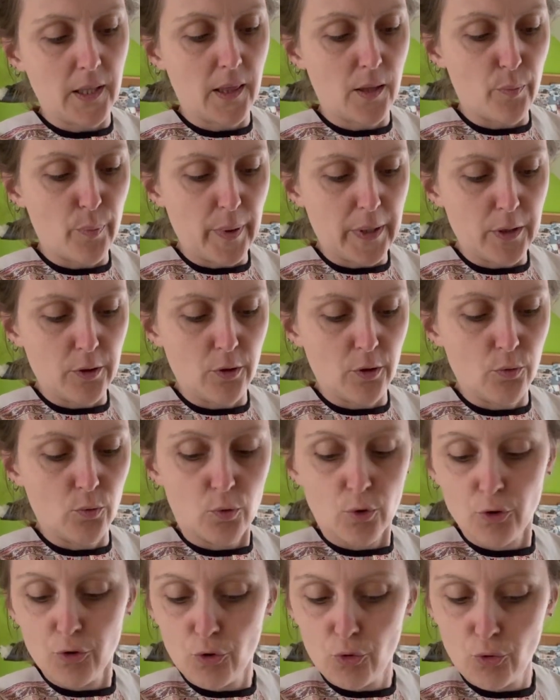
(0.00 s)
The pattern
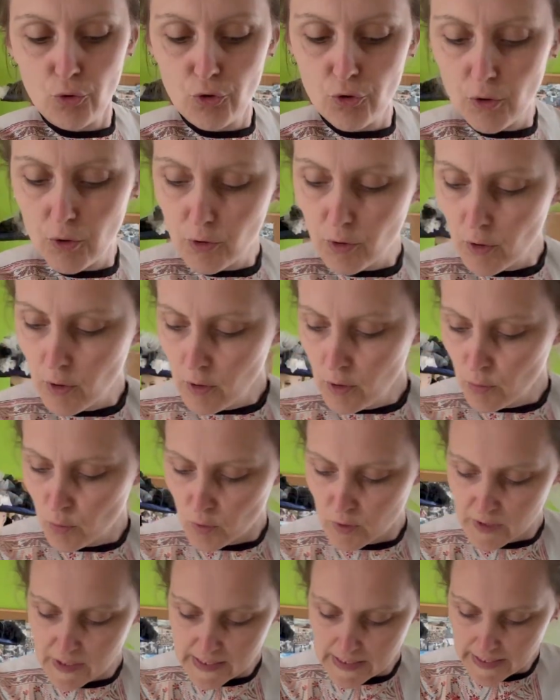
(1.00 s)
was too short on
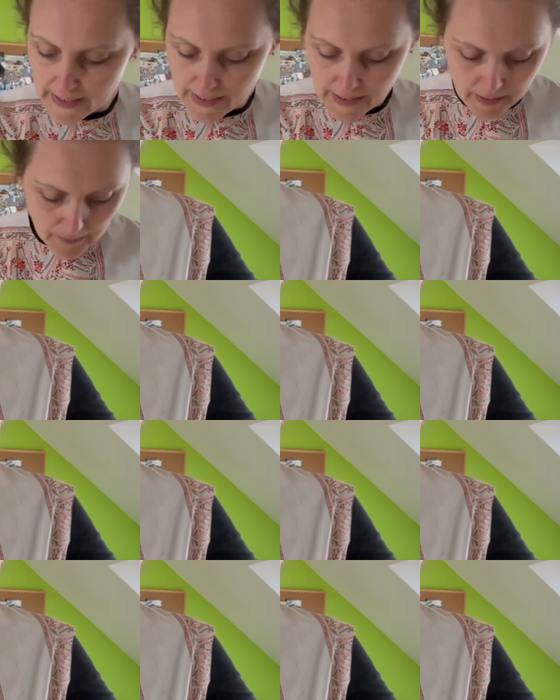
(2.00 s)
one side.